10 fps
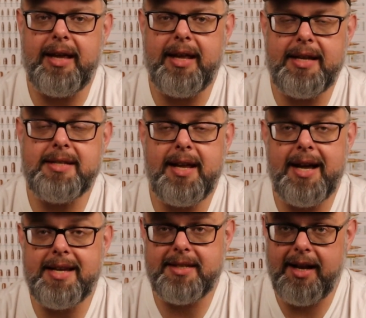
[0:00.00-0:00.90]
It is
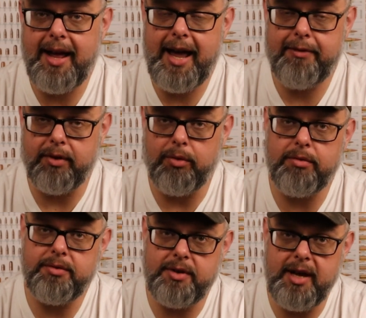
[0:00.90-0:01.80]
nice to not have
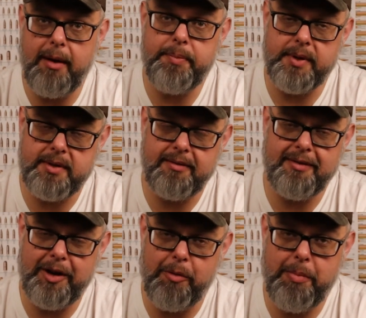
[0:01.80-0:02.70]
to dump this,
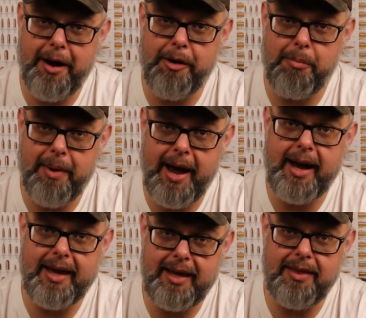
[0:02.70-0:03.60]
you know, powder
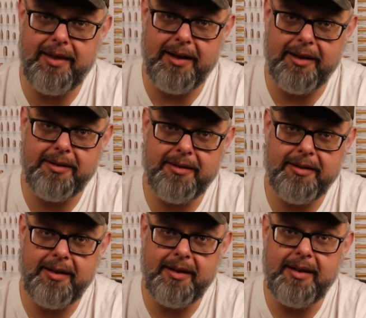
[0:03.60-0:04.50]
back in the
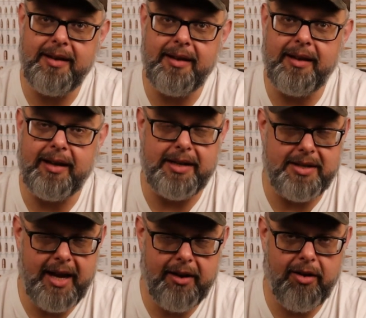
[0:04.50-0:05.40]

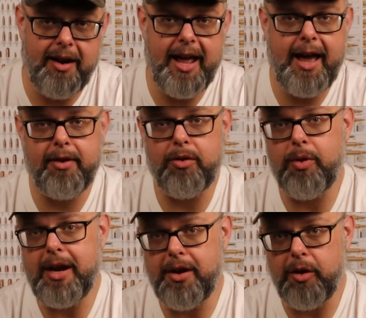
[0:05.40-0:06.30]
container and have it
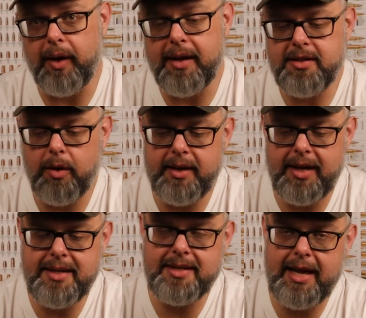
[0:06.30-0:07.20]
redo it. So it
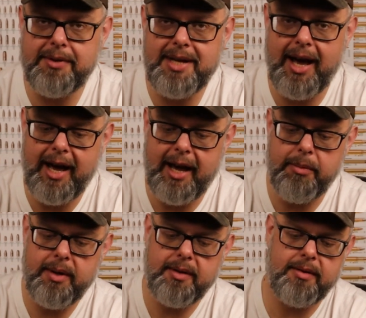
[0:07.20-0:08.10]
does save
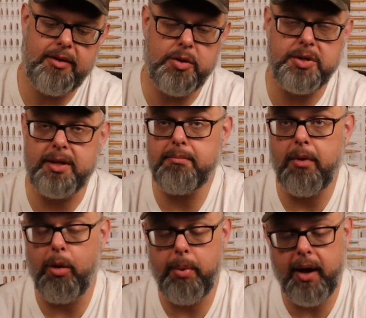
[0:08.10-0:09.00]
time using
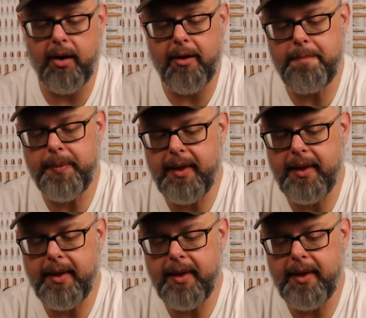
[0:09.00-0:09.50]
ball powder